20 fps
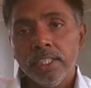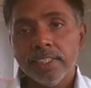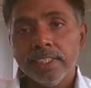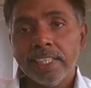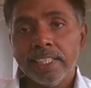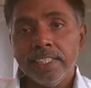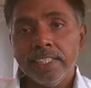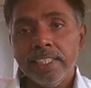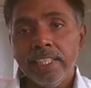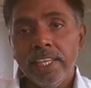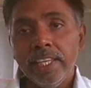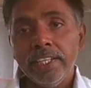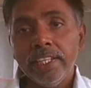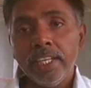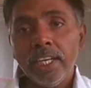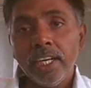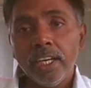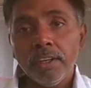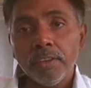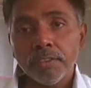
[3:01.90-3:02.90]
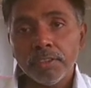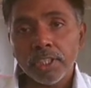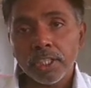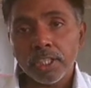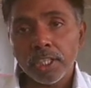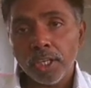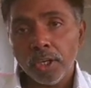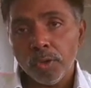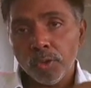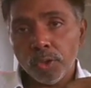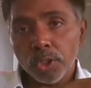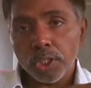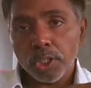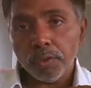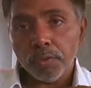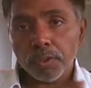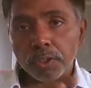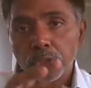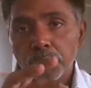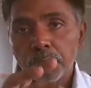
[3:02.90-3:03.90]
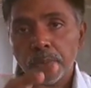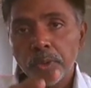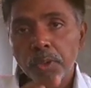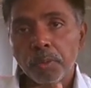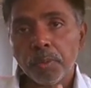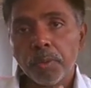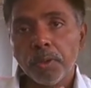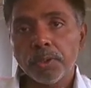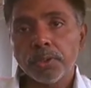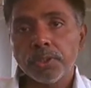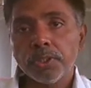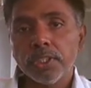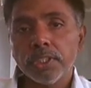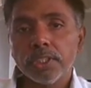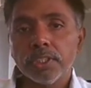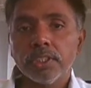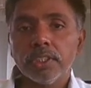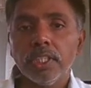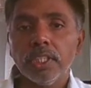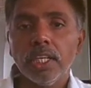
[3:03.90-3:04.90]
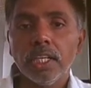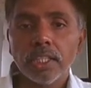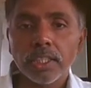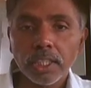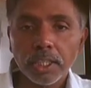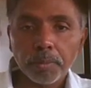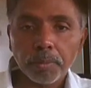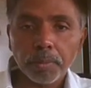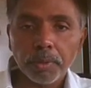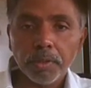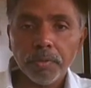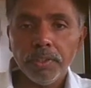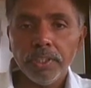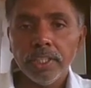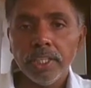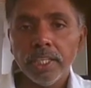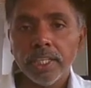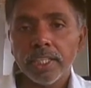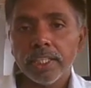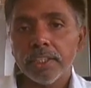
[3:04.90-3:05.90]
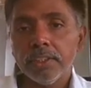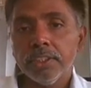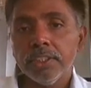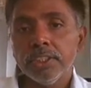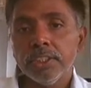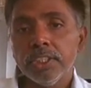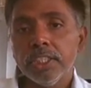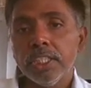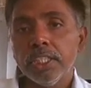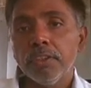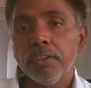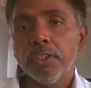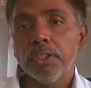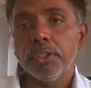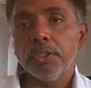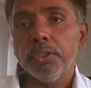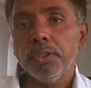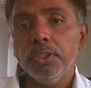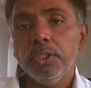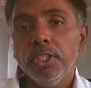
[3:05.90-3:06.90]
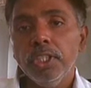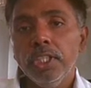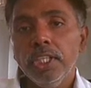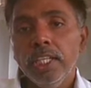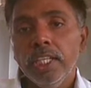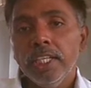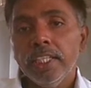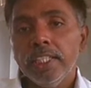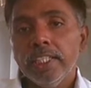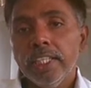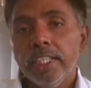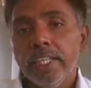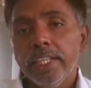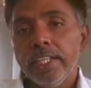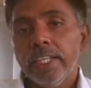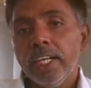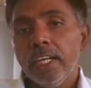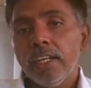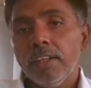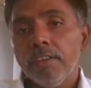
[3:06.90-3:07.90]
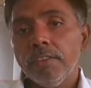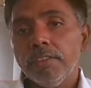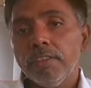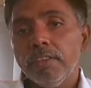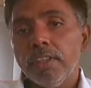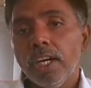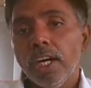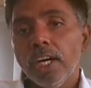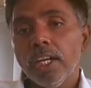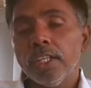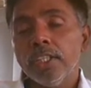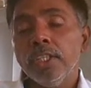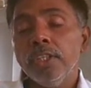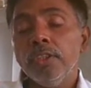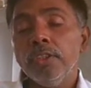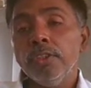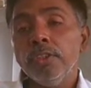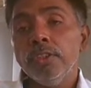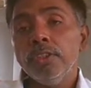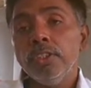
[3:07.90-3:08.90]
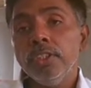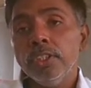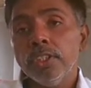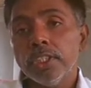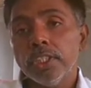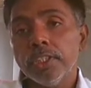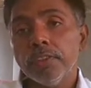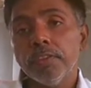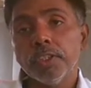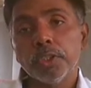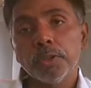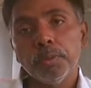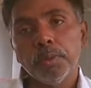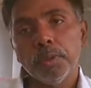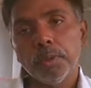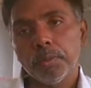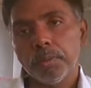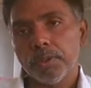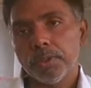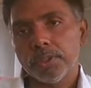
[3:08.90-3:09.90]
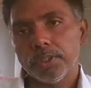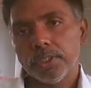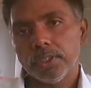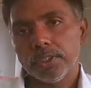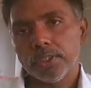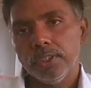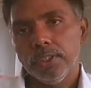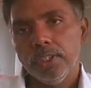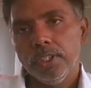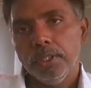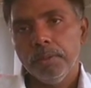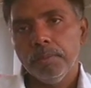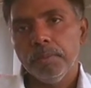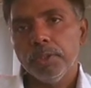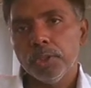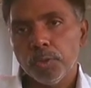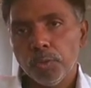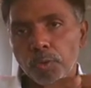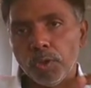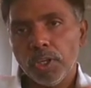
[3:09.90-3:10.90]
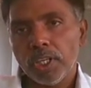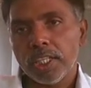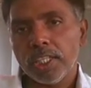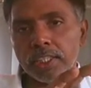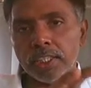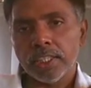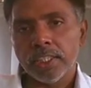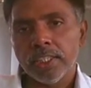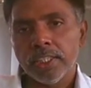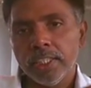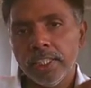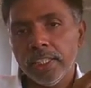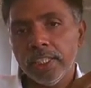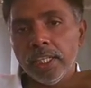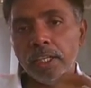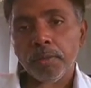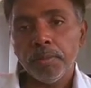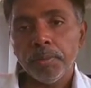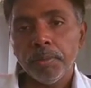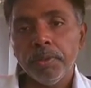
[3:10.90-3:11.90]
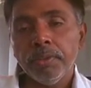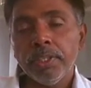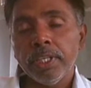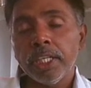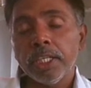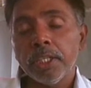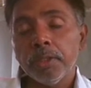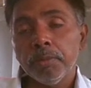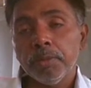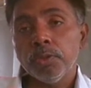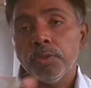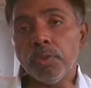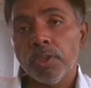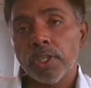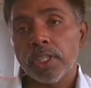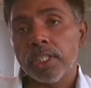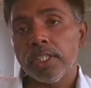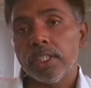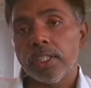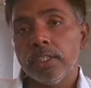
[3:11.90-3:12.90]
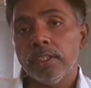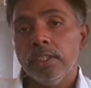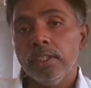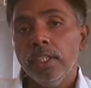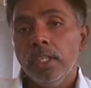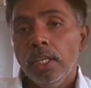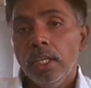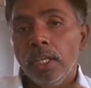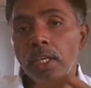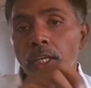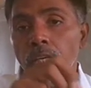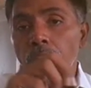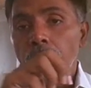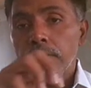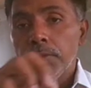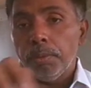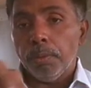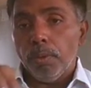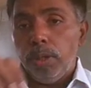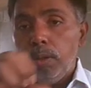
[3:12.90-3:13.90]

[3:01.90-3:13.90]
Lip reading: The area of the known reversible process under PV diagram is equal to area of unknown reversible process. Means work done. Area of PV diagram is work done. In